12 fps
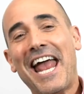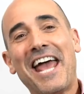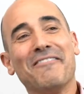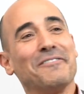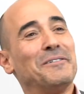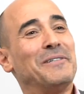
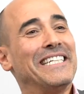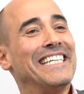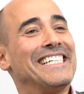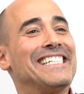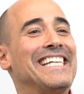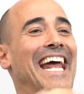everyone
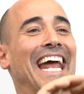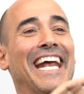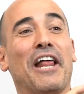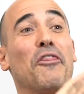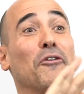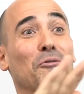is
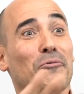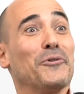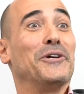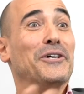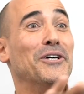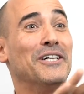saying the
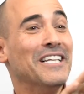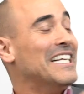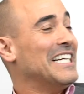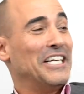real,